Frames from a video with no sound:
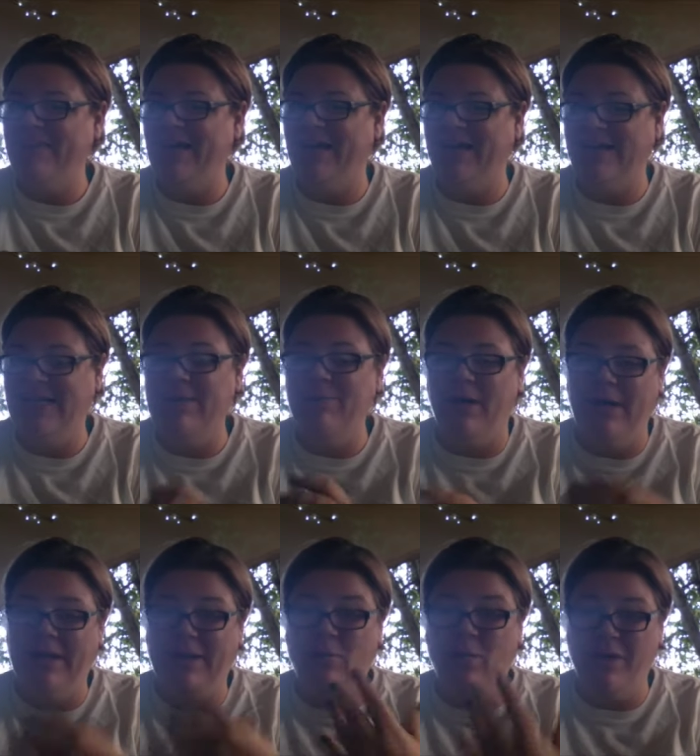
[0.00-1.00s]
uh, to get my
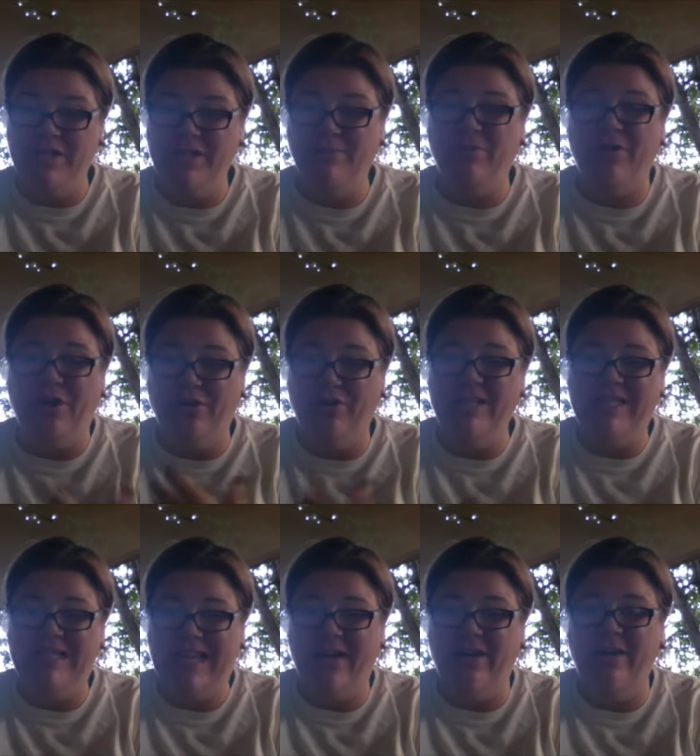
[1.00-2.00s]
works in progress
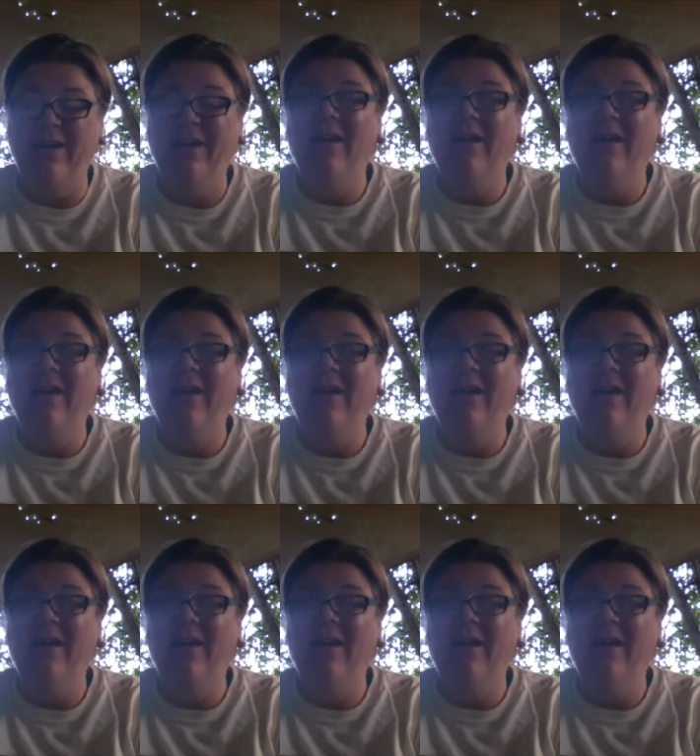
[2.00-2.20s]
down.